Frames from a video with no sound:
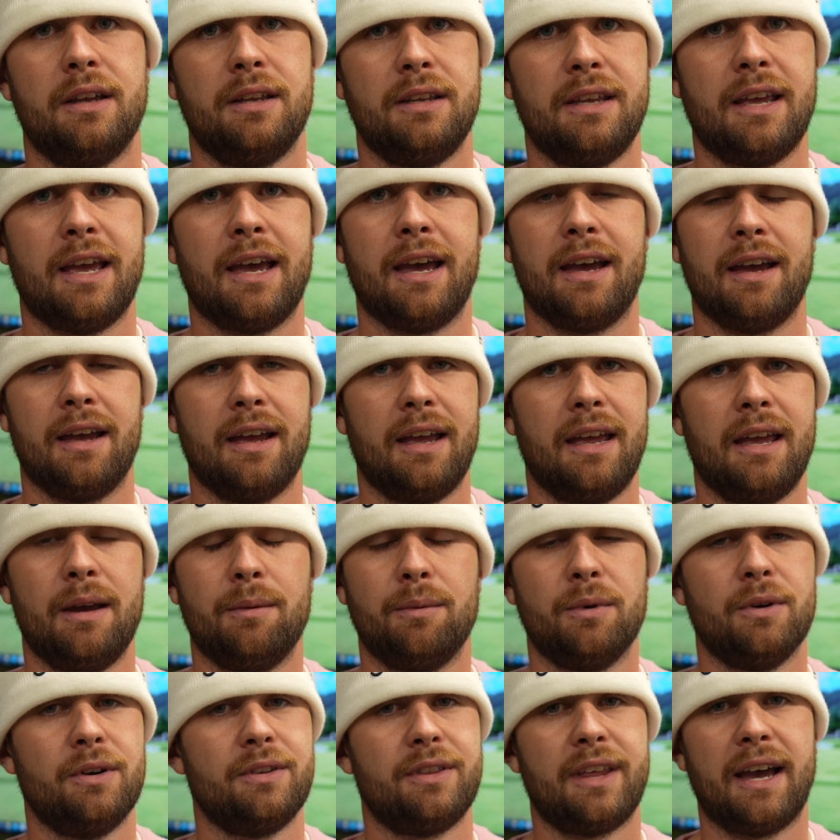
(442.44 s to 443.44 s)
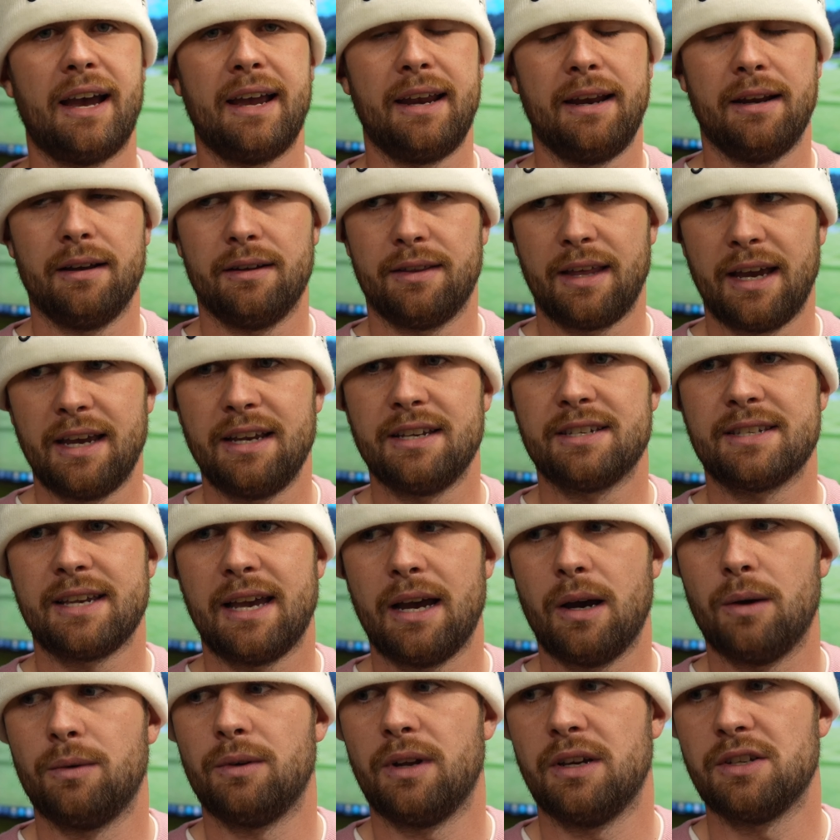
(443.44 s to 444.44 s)
Yeah, it would. They
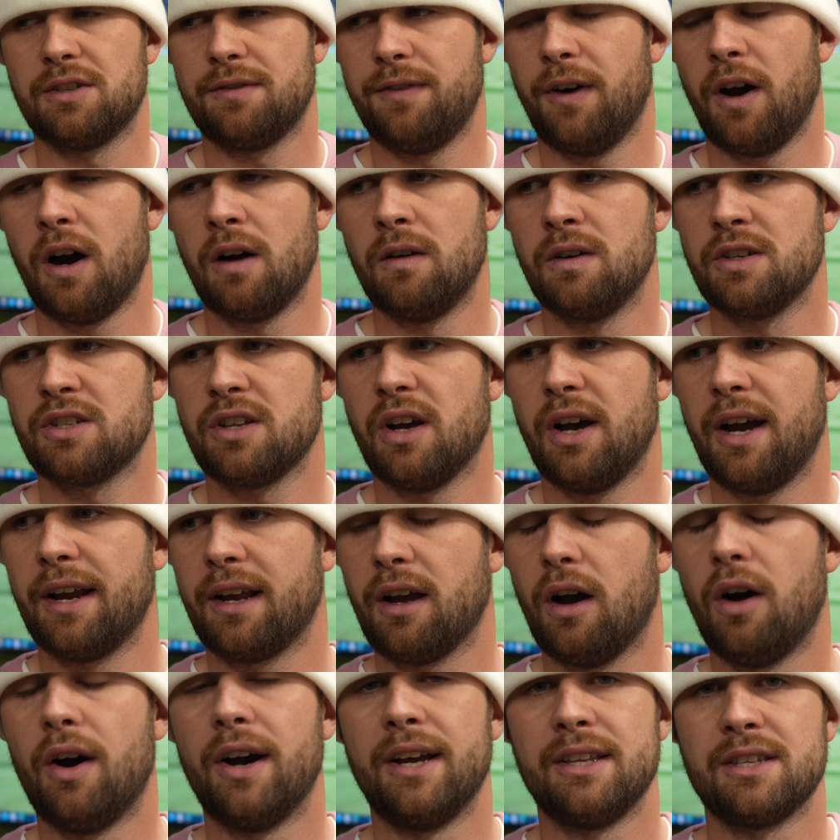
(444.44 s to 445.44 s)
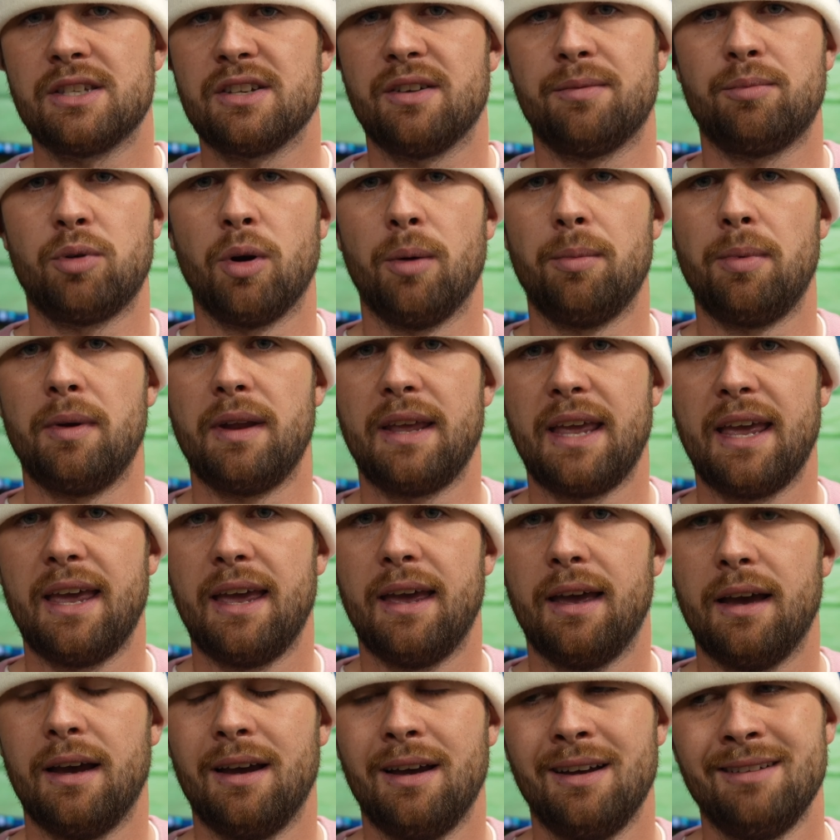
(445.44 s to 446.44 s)
sound, as far as like irons I've probably
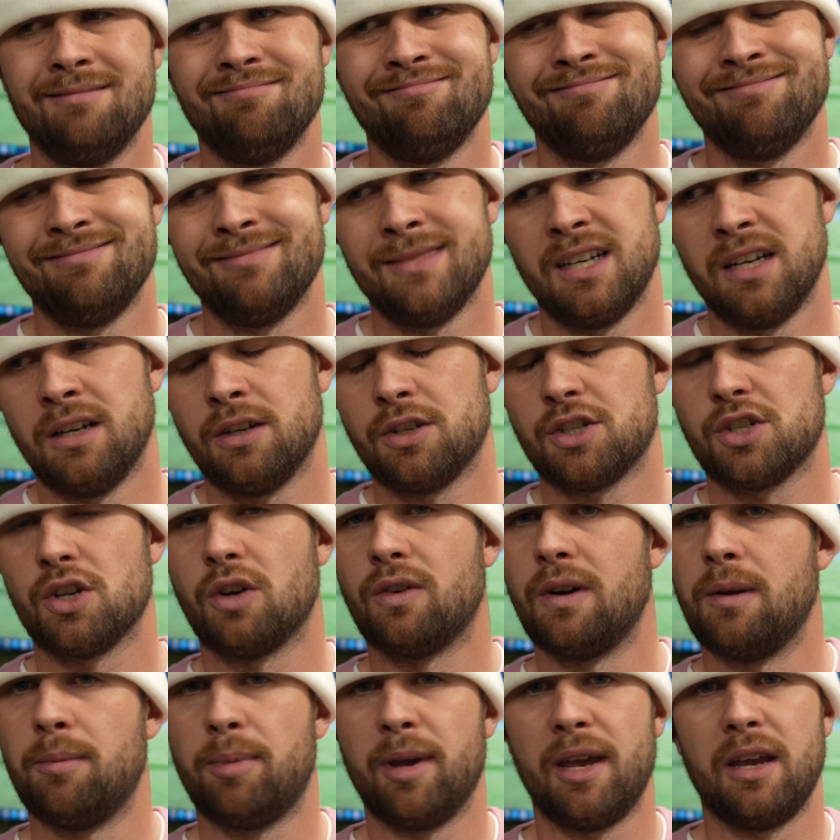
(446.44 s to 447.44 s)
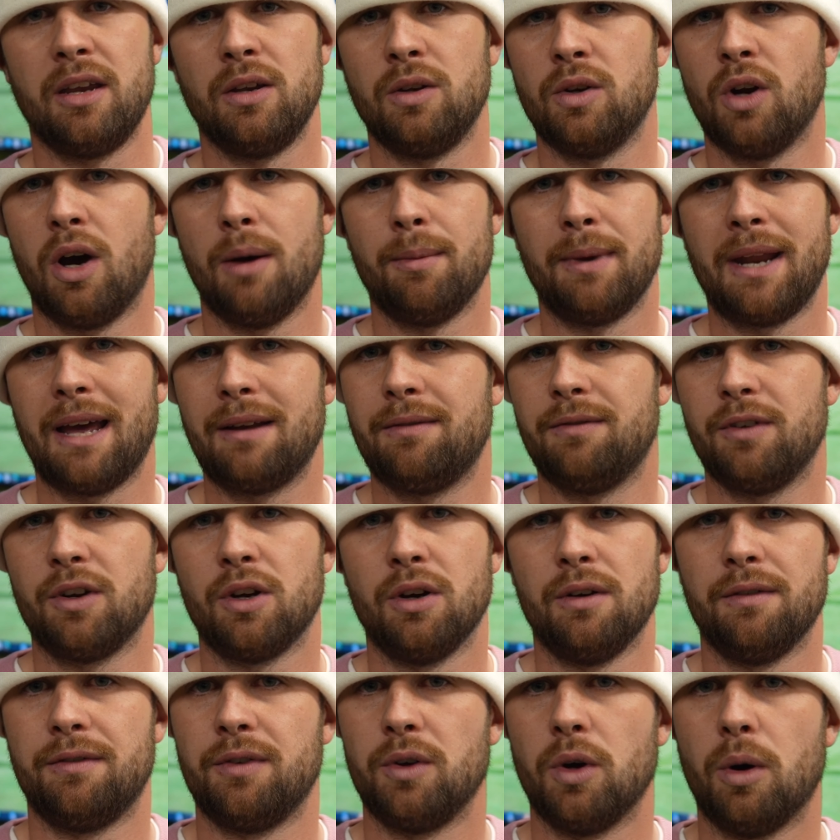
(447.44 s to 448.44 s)
hit, sorry Ping, you know I'm an
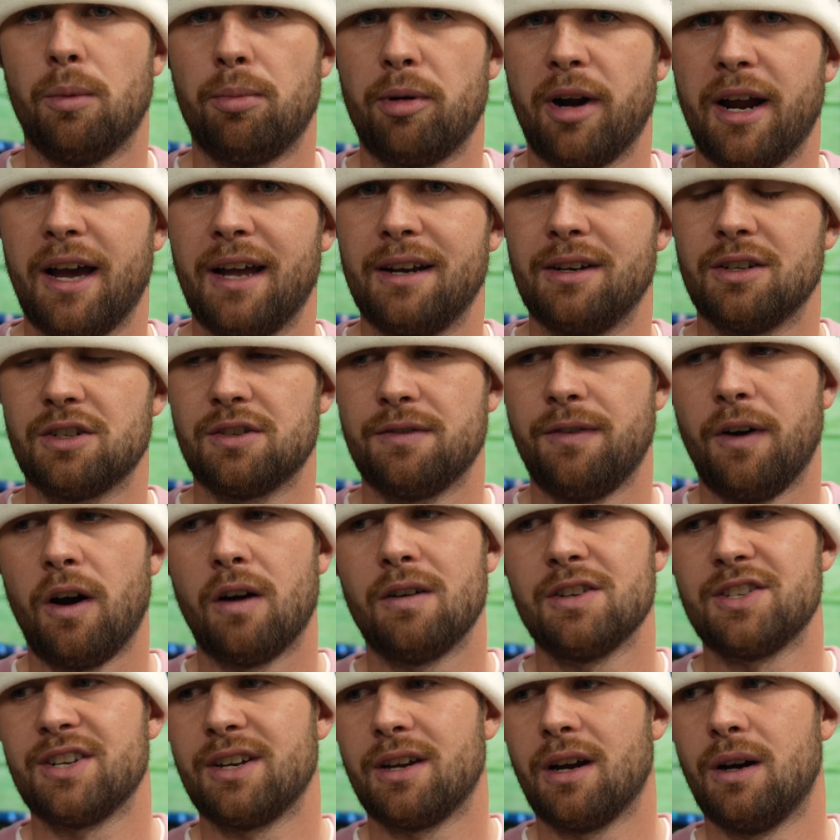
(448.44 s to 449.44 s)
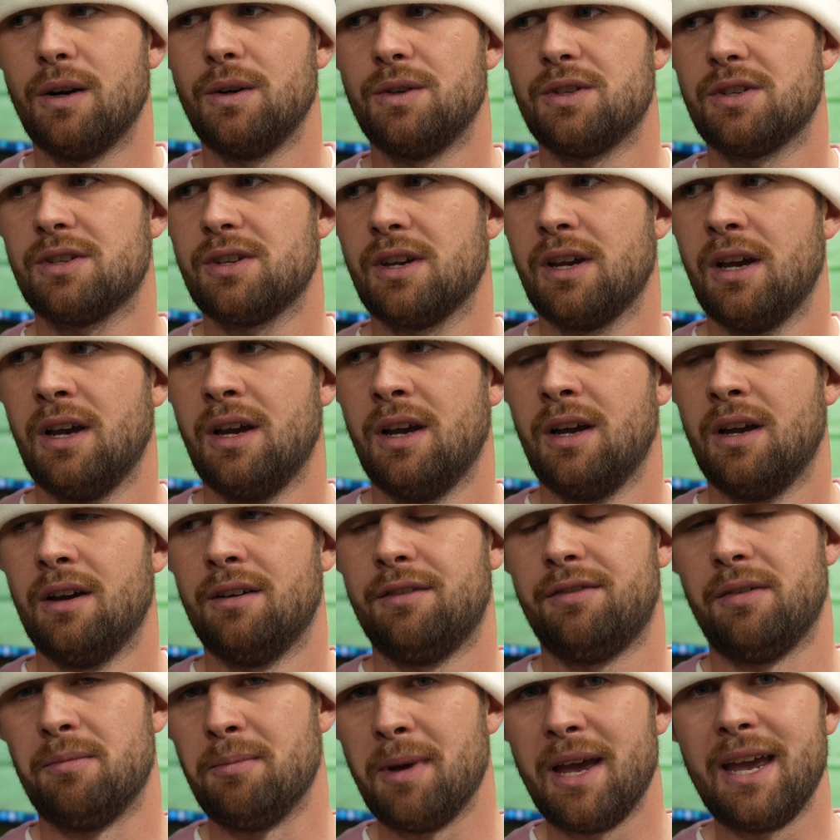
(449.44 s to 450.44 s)
advocate for your brand. As far as it goes,
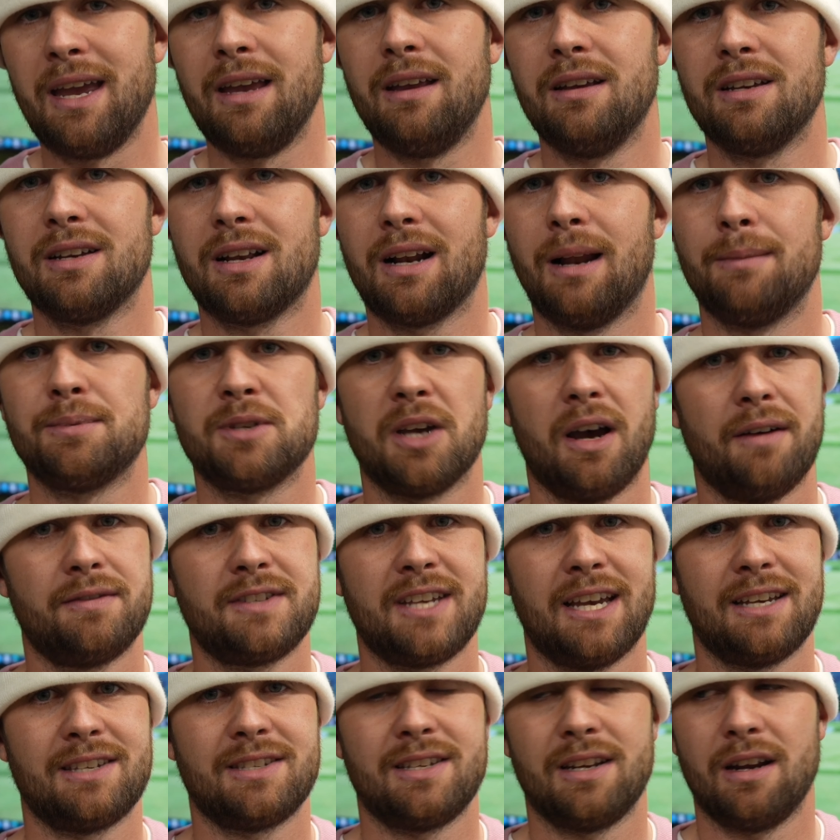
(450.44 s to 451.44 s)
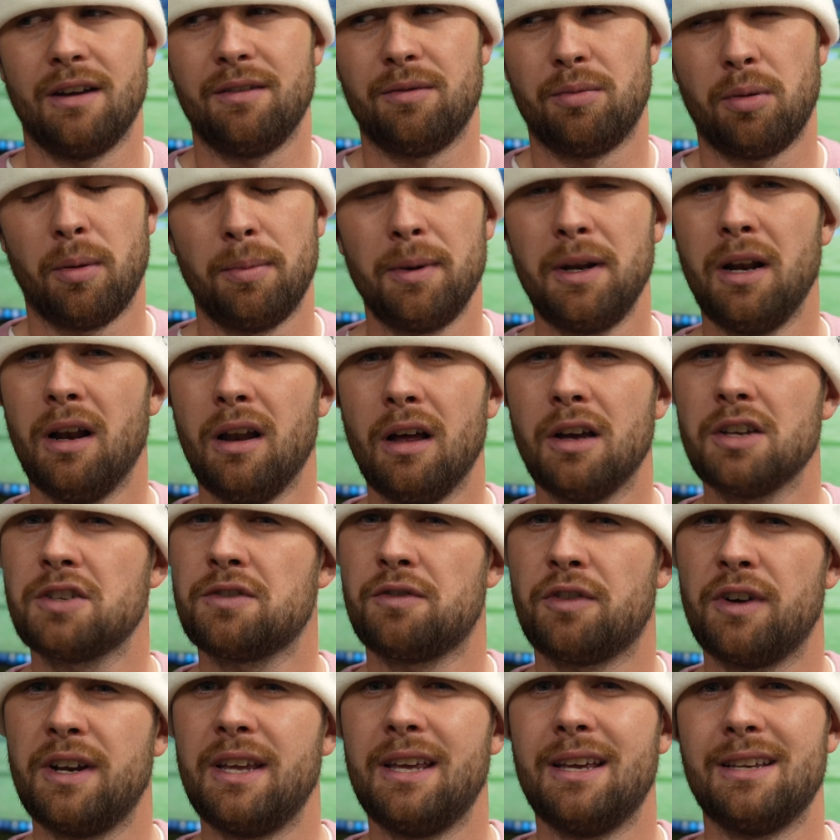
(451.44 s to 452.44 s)
for me, clubs that I've tested over probably the last
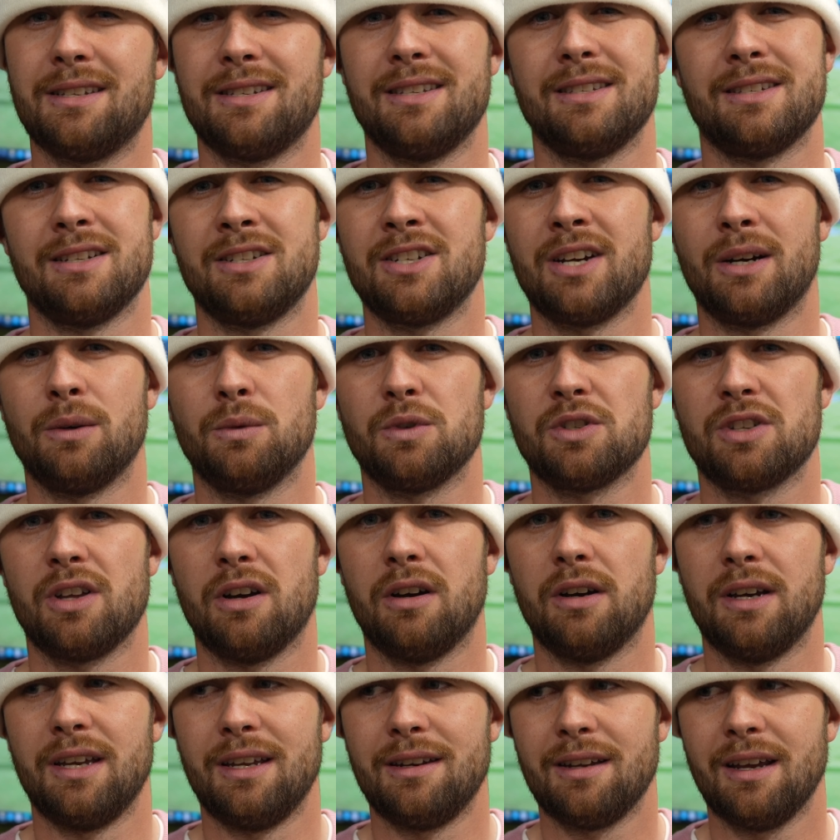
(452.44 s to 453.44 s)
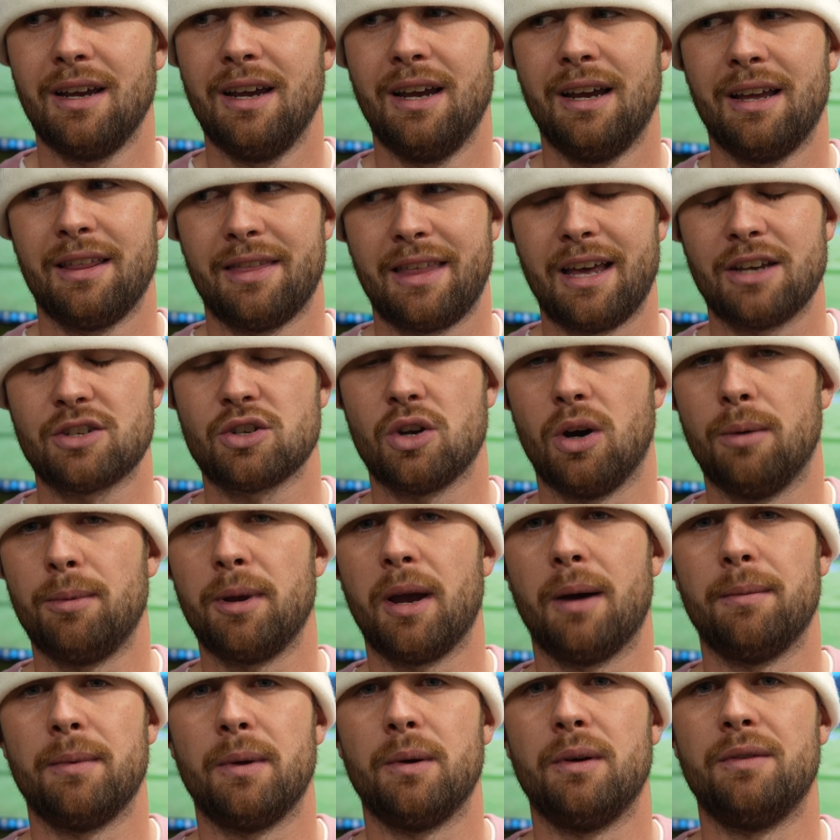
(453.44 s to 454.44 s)
3 years since the channel started, that's got to be
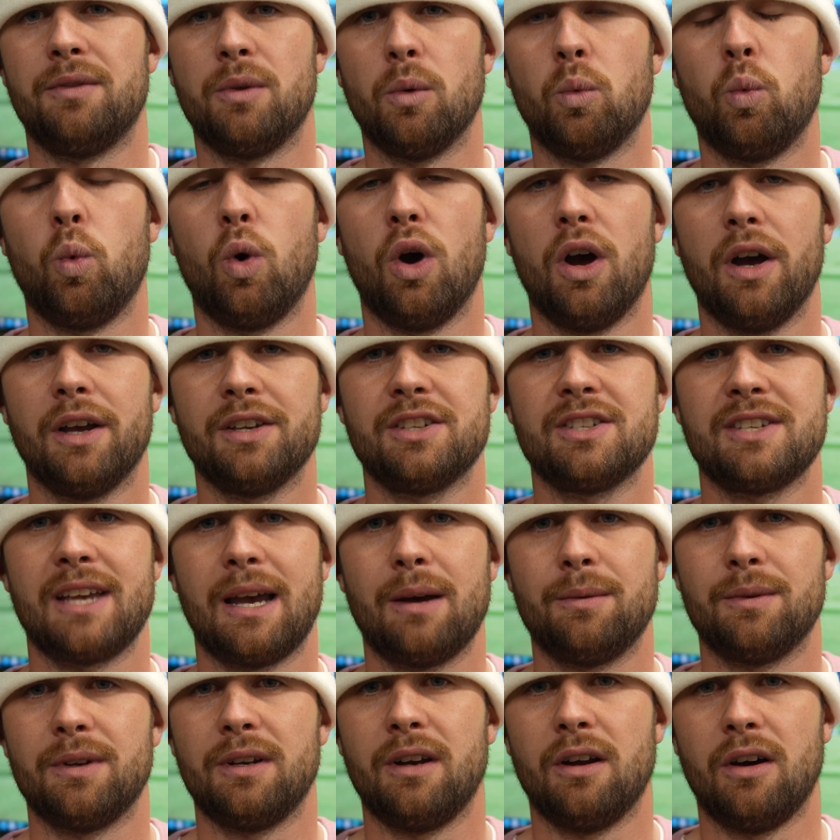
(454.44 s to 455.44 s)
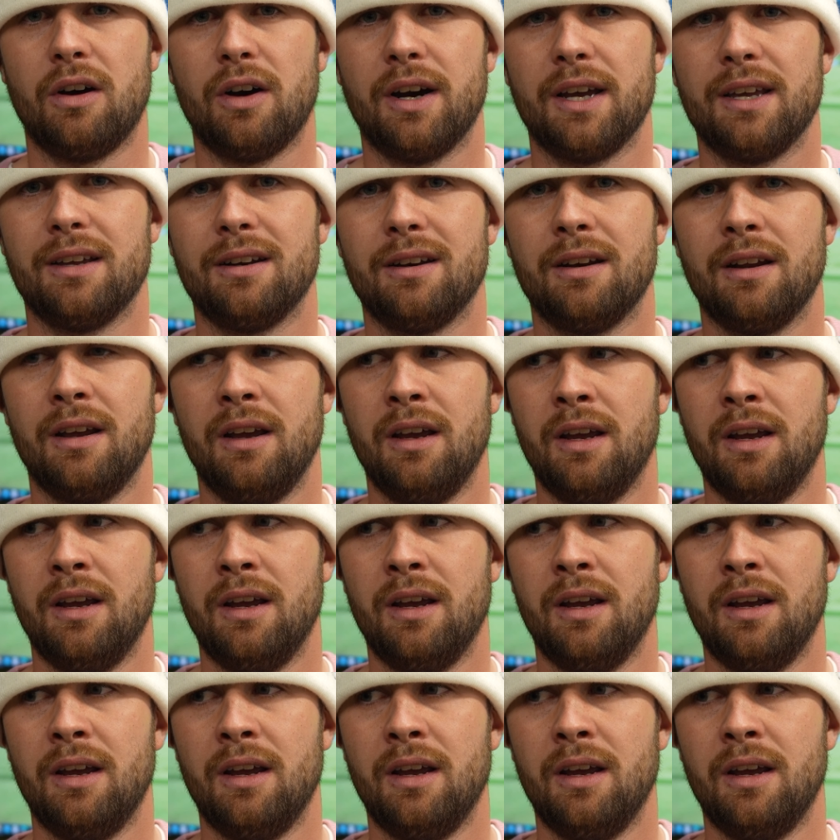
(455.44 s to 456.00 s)
up there with the worst sounding iron.